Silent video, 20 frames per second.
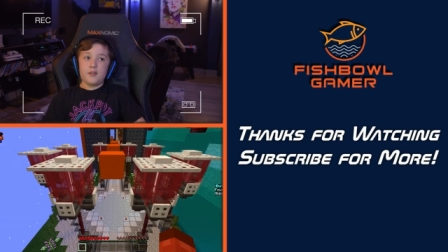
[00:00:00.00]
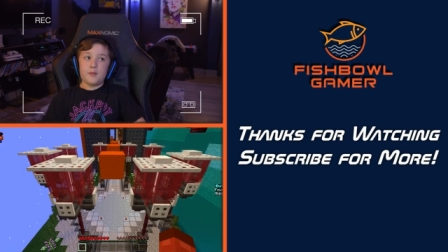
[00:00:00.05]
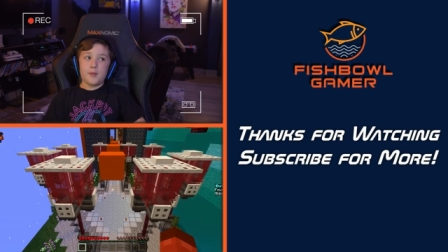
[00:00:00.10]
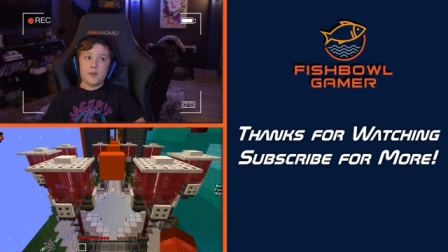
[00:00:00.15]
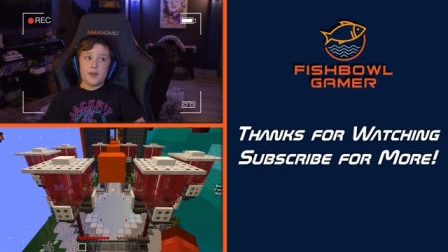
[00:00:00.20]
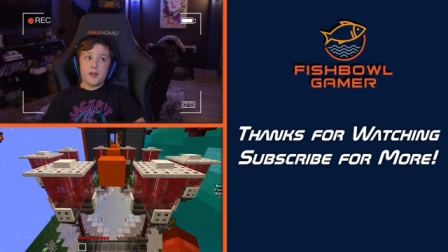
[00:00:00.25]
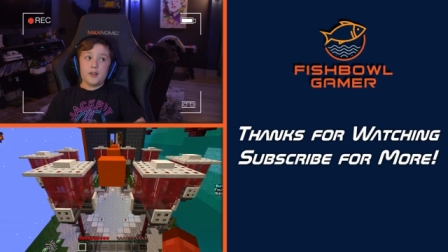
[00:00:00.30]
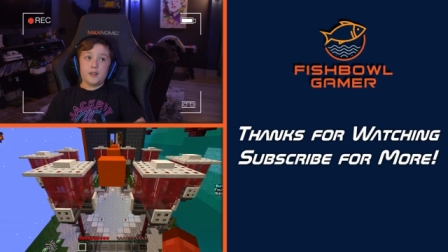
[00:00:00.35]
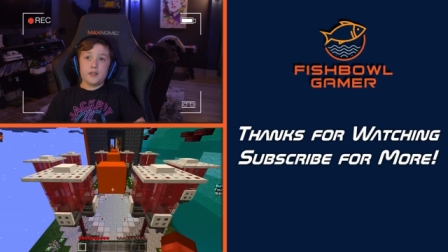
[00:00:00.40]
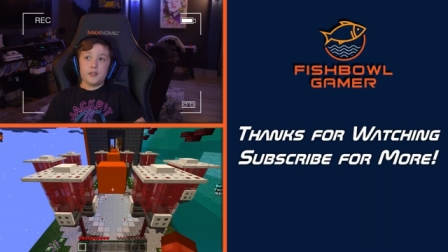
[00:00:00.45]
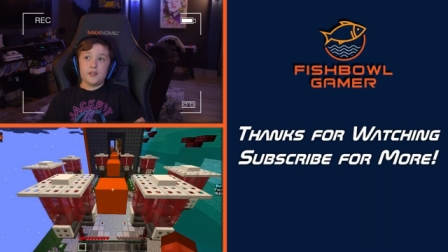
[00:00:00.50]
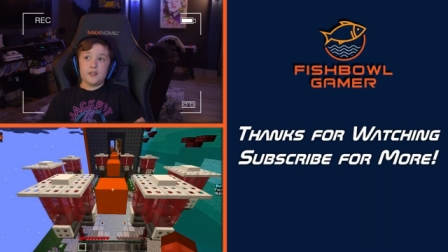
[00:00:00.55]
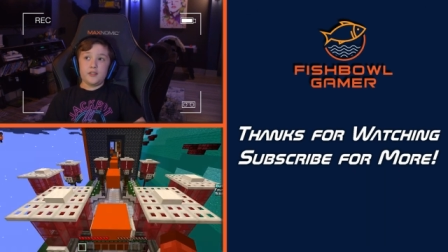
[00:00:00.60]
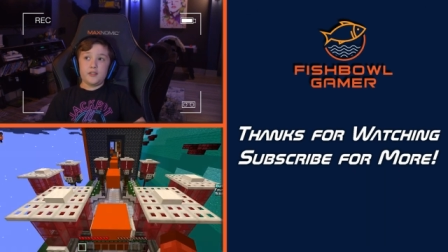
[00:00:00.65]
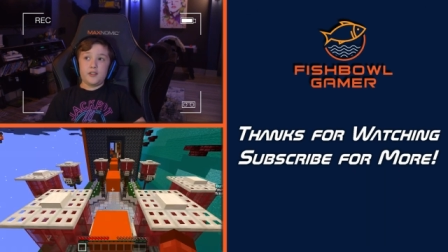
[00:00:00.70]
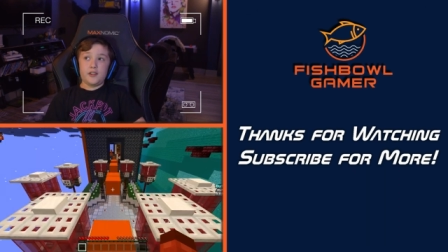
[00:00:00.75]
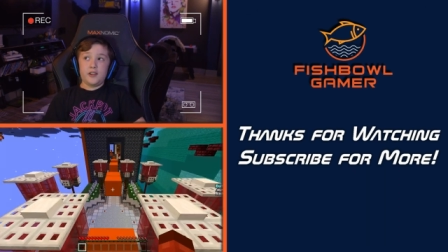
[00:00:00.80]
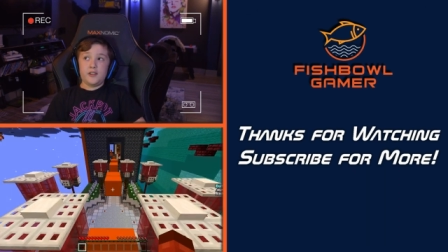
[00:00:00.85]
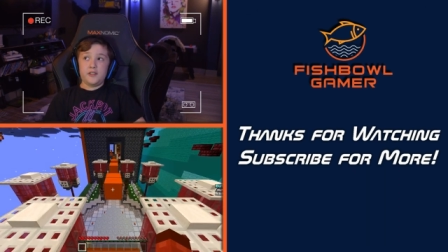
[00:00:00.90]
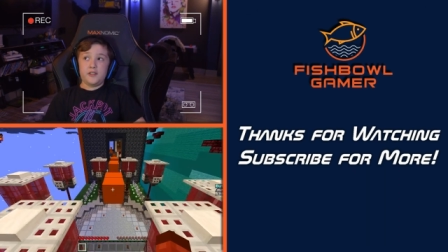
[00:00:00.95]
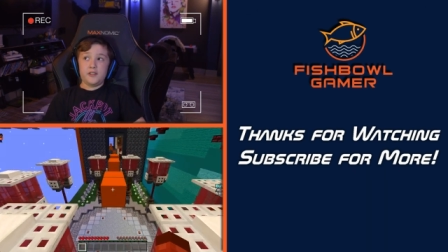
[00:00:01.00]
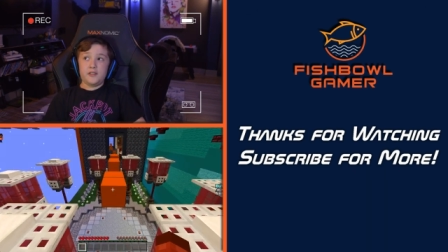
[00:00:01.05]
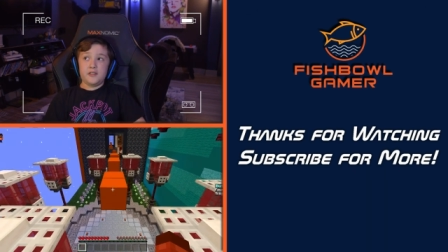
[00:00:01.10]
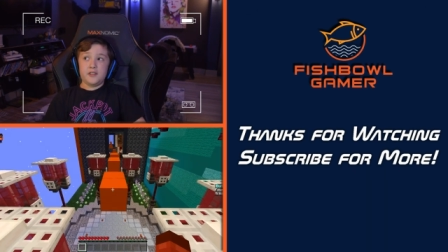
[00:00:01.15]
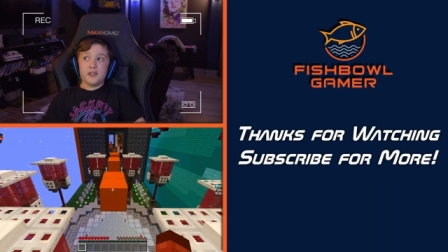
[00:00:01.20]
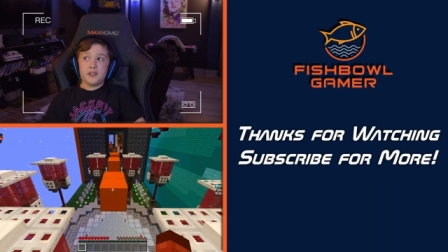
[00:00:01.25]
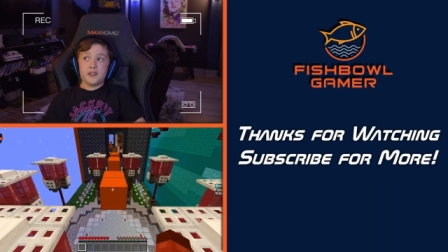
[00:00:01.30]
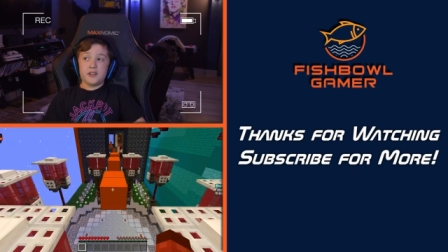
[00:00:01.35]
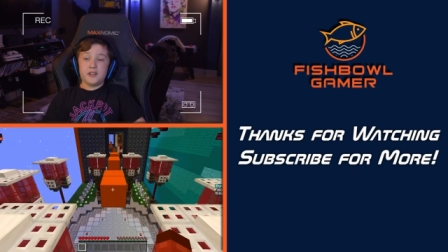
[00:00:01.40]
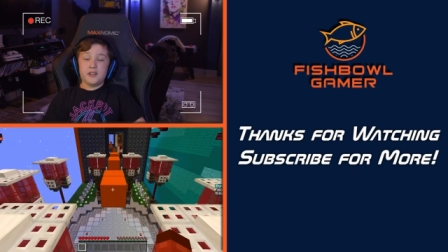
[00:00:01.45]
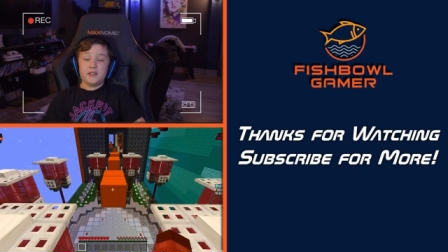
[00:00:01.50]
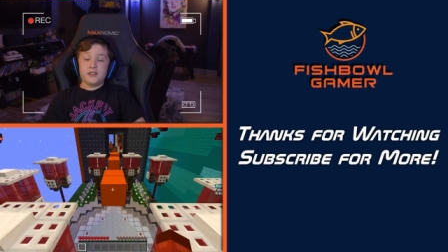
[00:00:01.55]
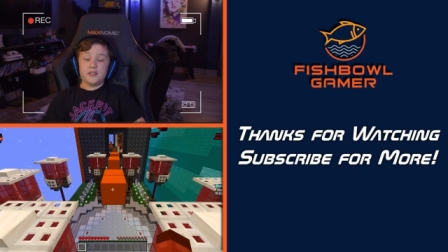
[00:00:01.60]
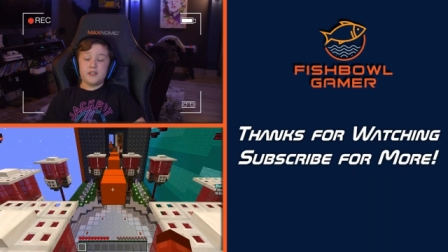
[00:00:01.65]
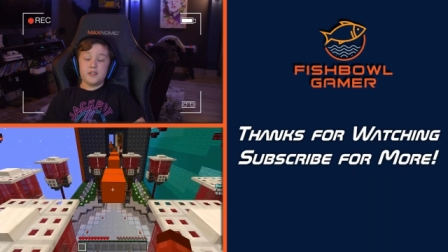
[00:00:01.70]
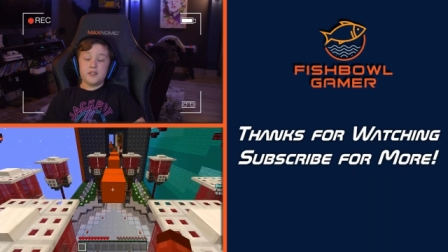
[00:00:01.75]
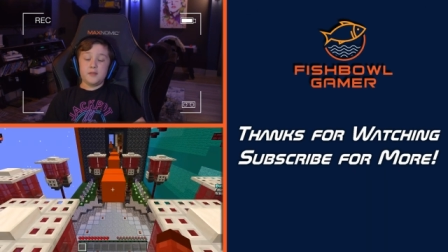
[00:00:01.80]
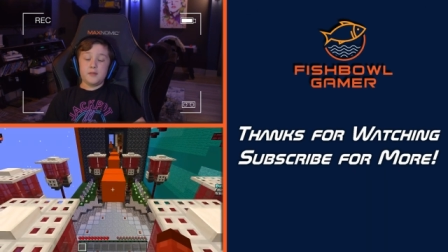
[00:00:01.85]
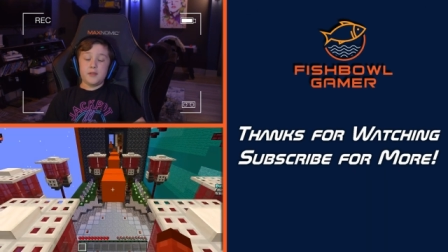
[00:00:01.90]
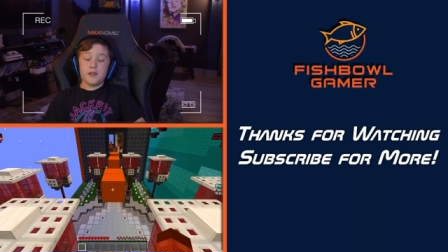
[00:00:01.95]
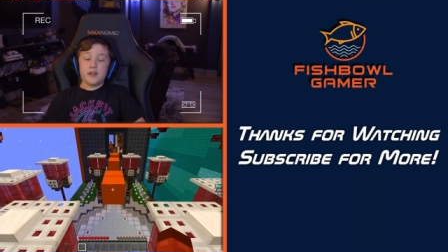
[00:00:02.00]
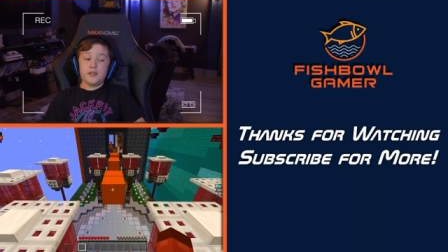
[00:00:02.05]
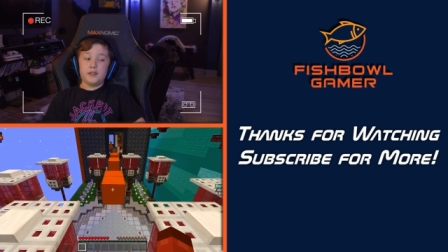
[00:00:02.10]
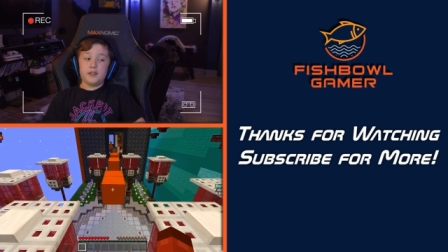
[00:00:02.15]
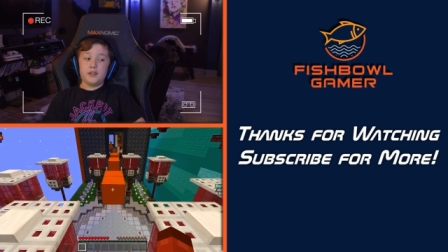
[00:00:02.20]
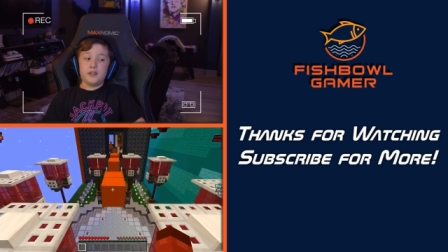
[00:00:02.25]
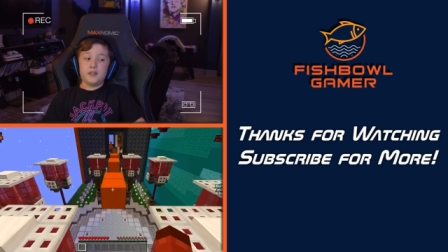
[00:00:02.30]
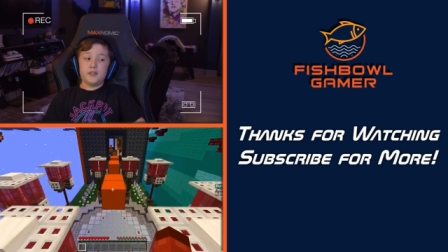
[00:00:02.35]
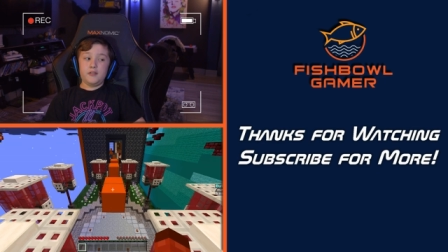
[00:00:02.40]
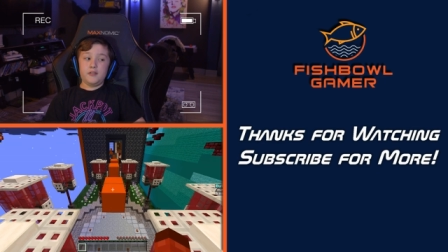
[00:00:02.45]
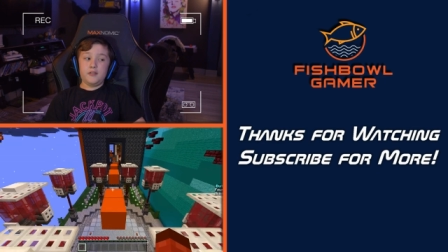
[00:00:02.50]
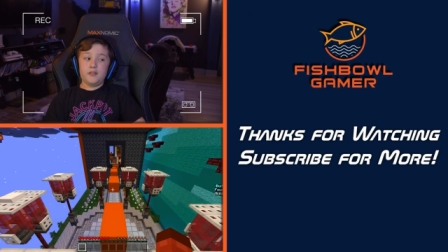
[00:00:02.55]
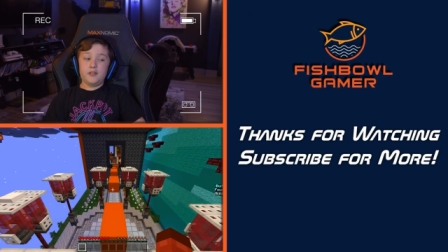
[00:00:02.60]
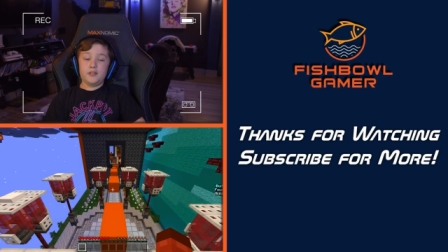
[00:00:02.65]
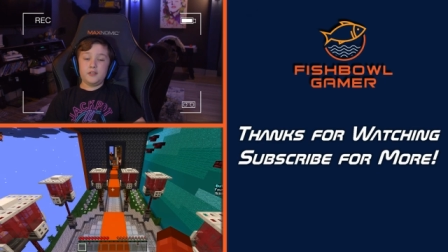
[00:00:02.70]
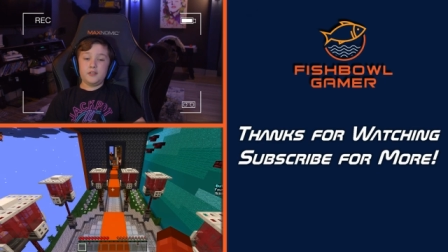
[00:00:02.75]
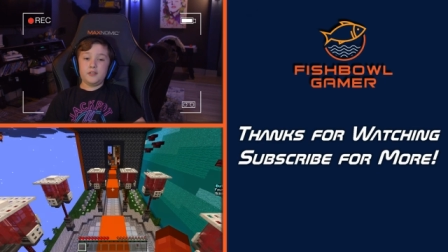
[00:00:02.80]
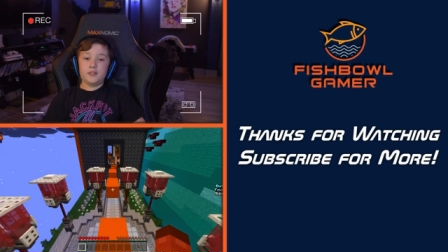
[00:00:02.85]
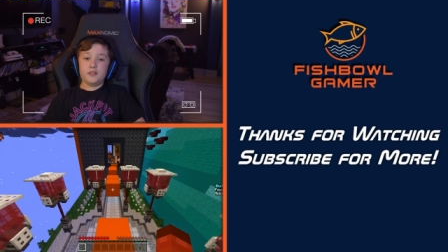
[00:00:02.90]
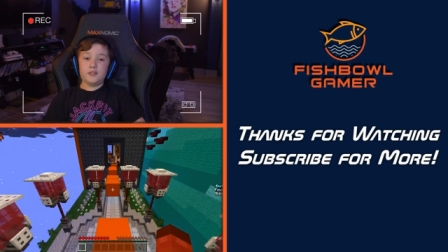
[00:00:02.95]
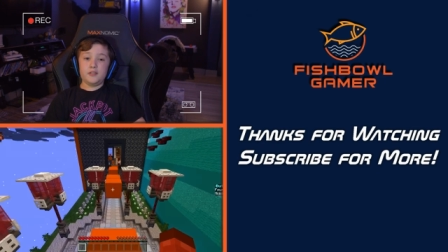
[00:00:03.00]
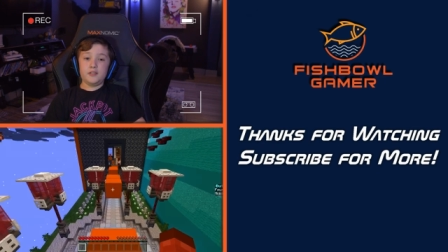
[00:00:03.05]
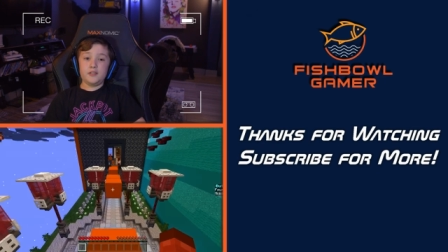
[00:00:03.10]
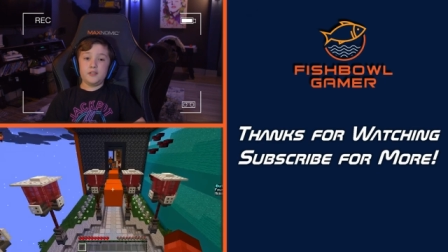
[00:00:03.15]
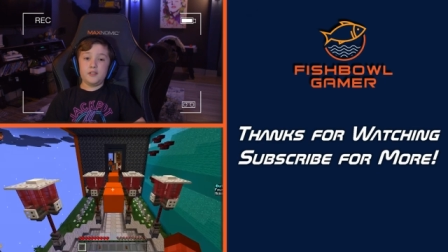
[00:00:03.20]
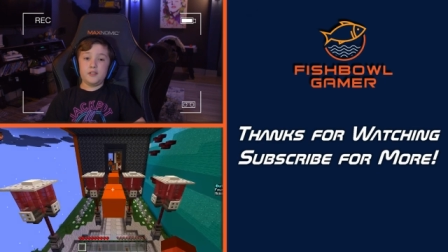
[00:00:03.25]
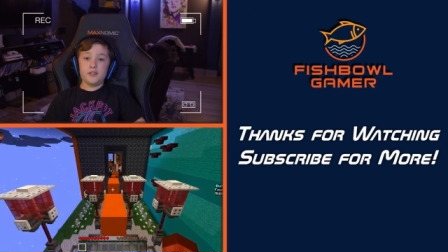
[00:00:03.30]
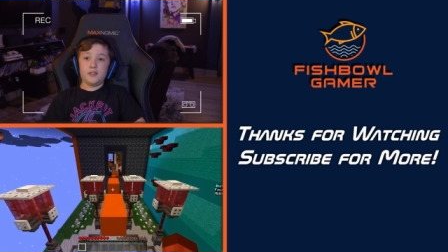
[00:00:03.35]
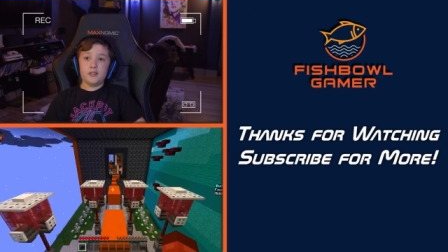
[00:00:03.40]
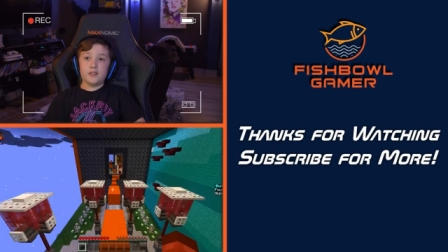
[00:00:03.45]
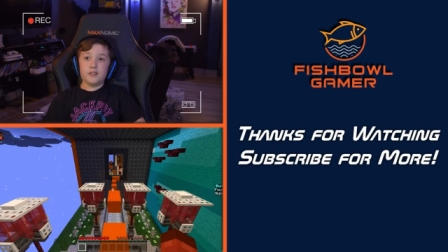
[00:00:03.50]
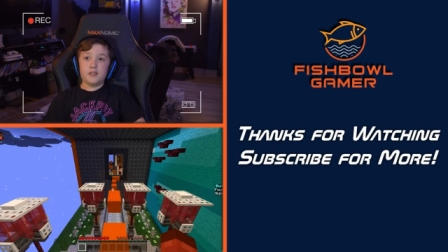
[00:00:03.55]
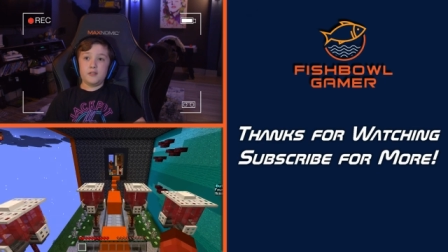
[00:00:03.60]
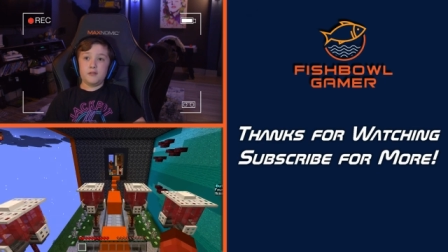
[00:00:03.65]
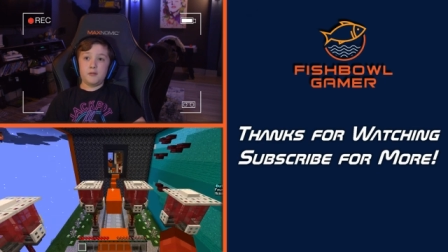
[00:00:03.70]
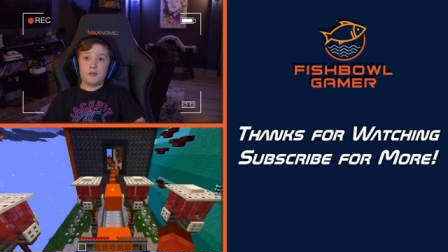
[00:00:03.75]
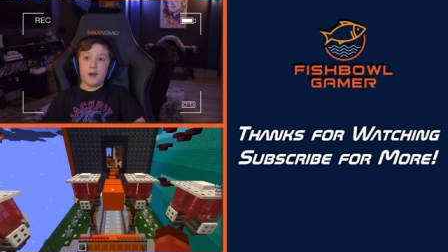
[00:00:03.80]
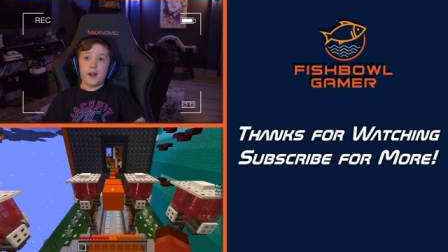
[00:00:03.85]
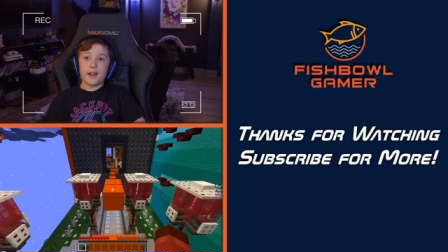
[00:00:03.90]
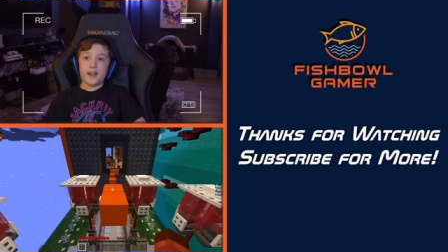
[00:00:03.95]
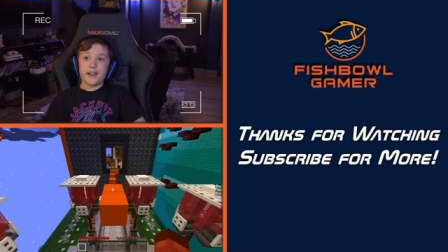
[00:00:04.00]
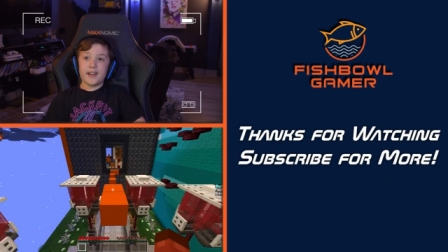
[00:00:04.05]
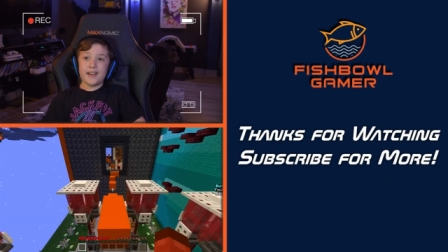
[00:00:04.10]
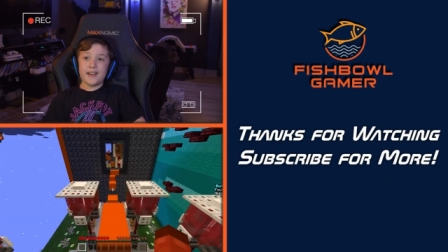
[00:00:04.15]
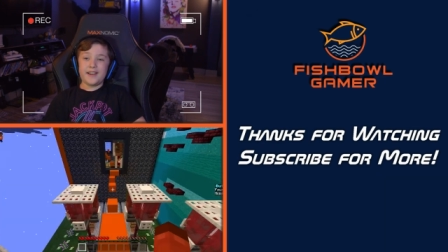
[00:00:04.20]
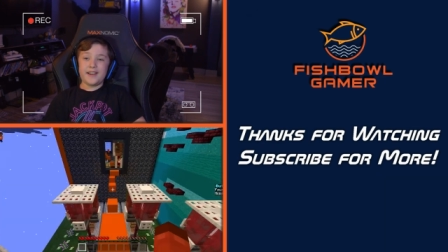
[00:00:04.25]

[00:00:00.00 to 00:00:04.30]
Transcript: be honest, I think he's gonna be a little whiny